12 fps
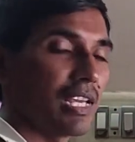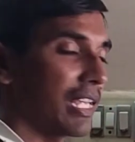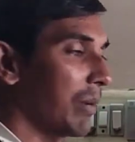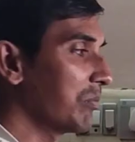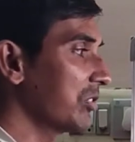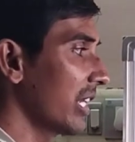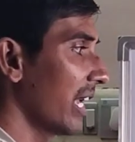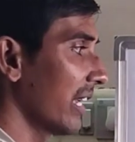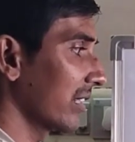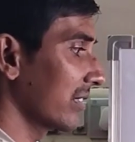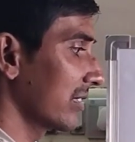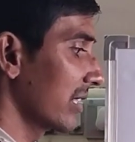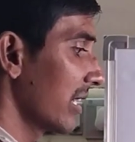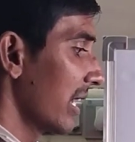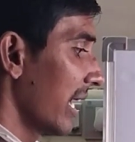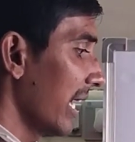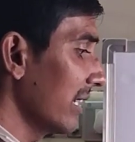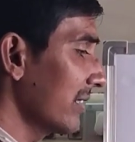mgx.
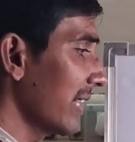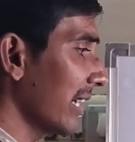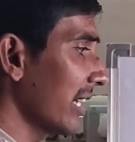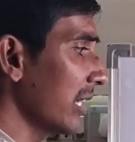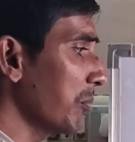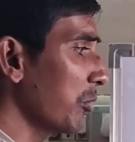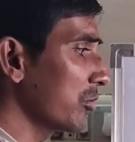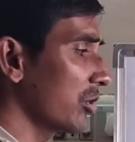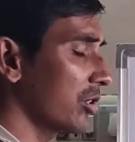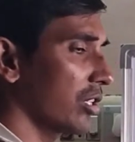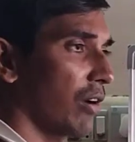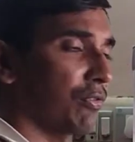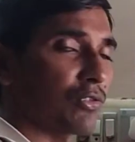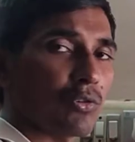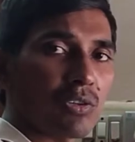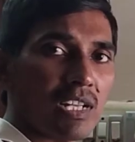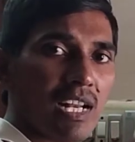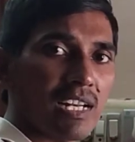In second position of
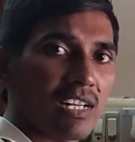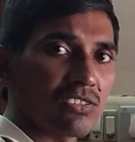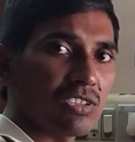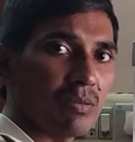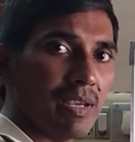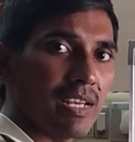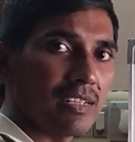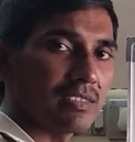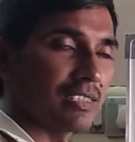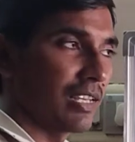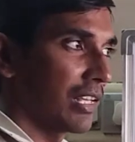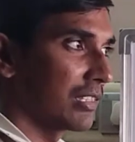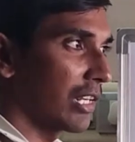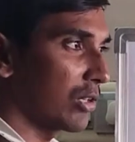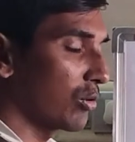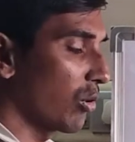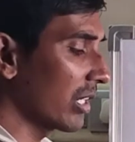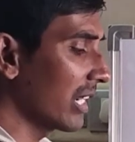total energy means the
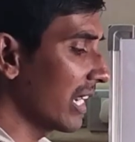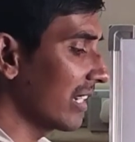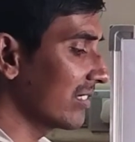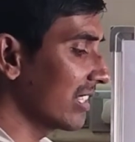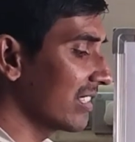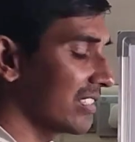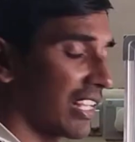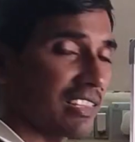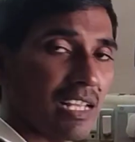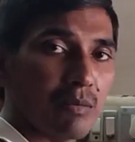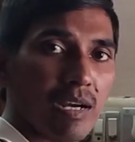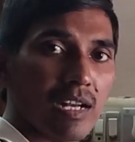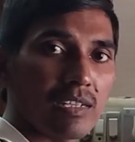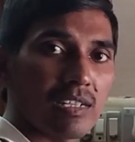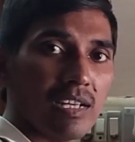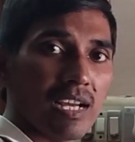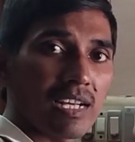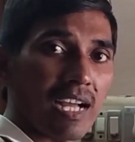total energy is nothing
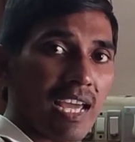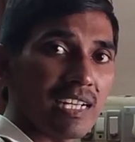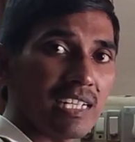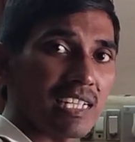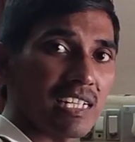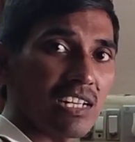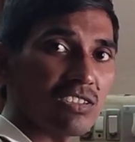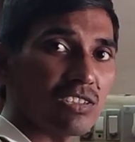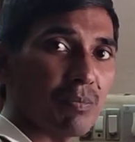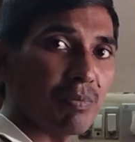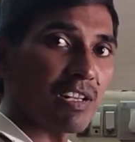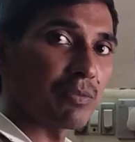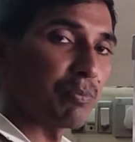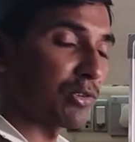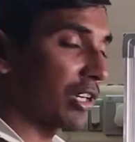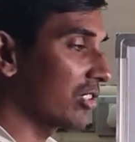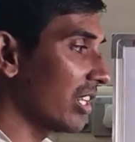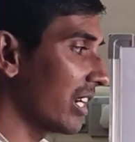but kinetic energy plus
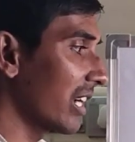potential